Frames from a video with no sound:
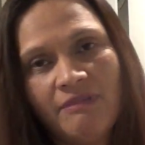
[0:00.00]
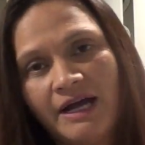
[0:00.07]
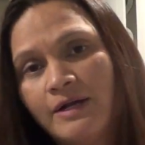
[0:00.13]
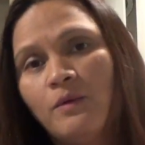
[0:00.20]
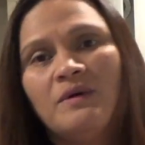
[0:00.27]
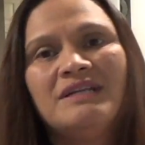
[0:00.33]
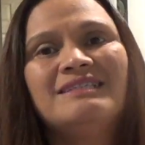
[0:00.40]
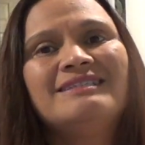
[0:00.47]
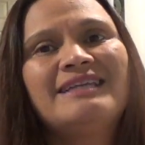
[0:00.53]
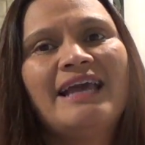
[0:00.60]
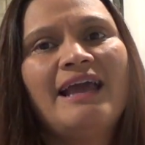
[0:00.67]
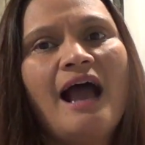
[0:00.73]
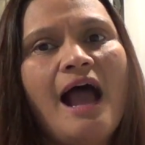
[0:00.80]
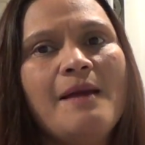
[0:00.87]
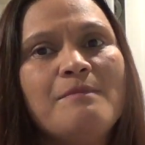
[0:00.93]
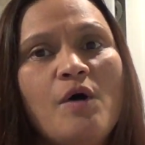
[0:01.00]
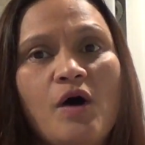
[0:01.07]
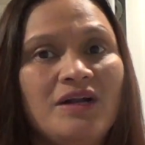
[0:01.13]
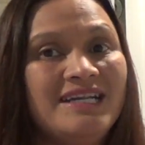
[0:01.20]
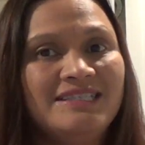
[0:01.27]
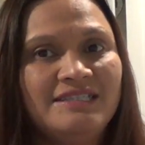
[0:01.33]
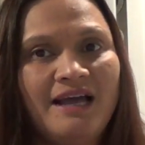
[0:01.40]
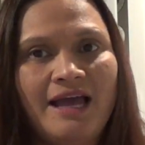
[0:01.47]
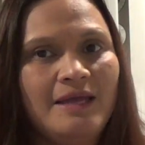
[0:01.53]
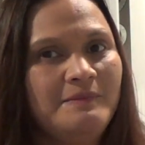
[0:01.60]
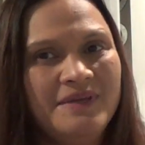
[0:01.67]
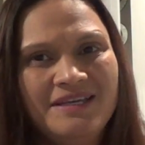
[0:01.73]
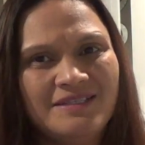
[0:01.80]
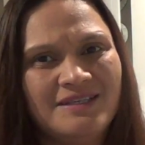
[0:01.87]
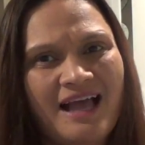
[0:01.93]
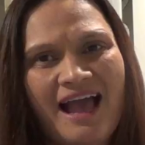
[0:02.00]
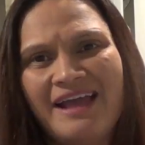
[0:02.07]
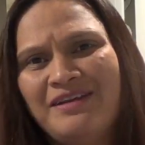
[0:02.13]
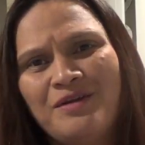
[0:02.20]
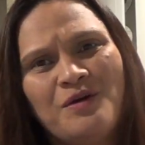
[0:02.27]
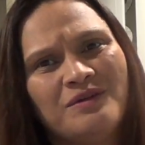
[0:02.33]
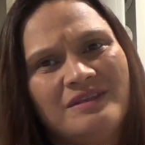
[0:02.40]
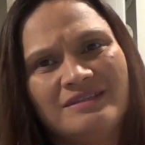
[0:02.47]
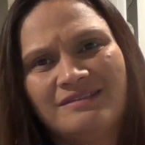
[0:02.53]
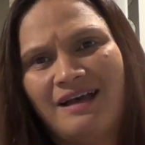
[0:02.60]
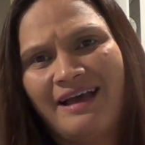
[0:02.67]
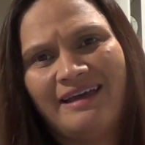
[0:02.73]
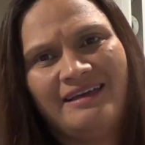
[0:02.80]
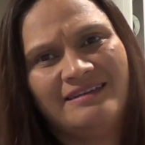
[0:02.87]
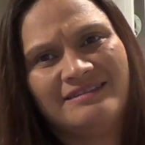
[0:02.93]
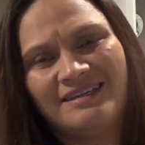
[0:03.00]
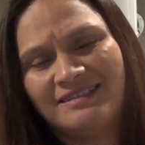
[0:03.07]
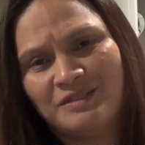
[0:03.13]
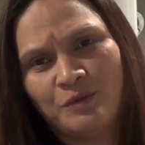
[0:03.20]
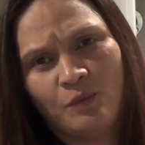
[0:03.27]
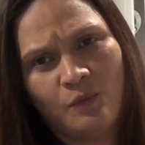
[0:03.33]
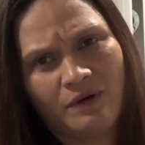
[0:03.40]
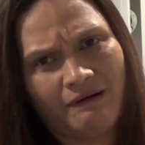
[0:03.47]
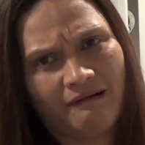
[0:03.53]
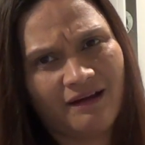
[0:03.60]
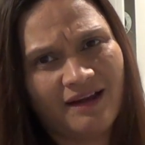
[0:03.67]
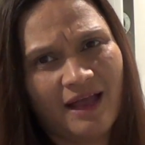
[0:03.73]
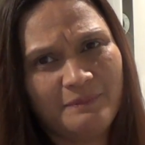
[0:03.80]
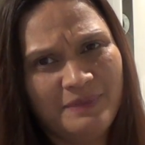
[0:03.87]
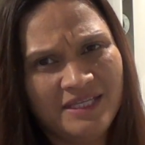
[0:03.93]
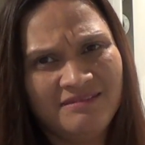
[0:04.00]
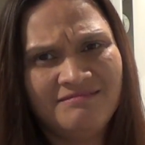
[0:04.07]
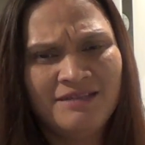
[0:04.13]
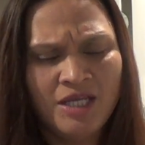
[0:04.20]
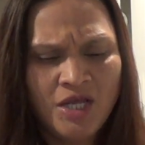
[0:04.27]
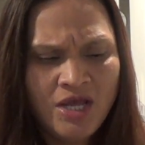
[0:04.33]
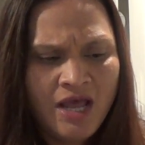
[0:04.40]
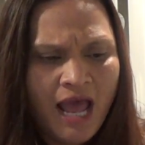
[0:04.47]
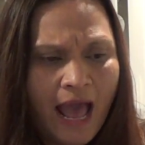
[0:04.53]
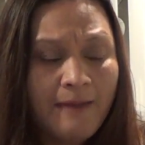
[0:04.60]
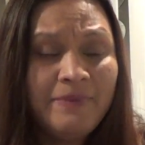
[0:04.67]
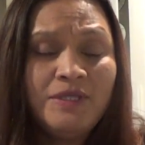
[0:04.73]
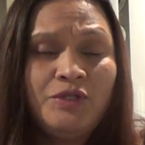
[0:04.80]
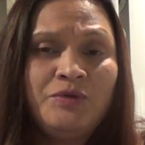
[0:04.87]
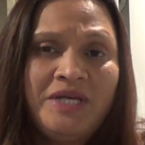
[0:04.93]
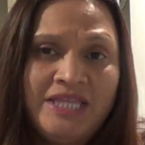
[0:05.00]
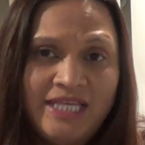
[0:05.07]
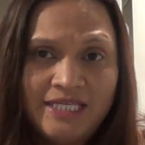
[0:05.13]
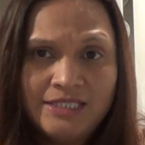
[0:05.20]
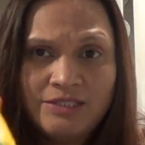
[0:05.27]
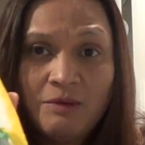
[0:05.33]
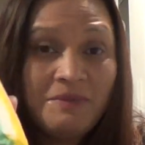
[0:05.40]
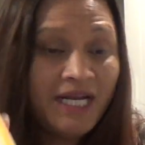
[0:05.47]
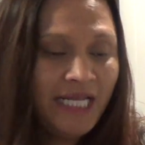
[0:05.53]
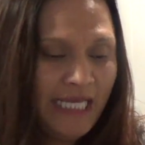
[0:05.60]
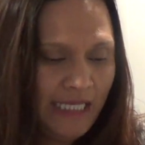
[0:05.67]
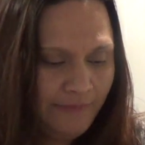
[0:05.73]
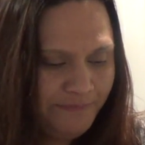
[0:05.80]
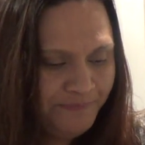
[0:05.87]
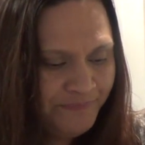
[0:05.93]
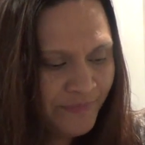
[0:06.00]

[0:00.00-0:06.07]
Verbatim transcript: I don't want to say I'm on a diet because I know that diet doesn't work. I've been, I've been doing this, so I'm gonna eat.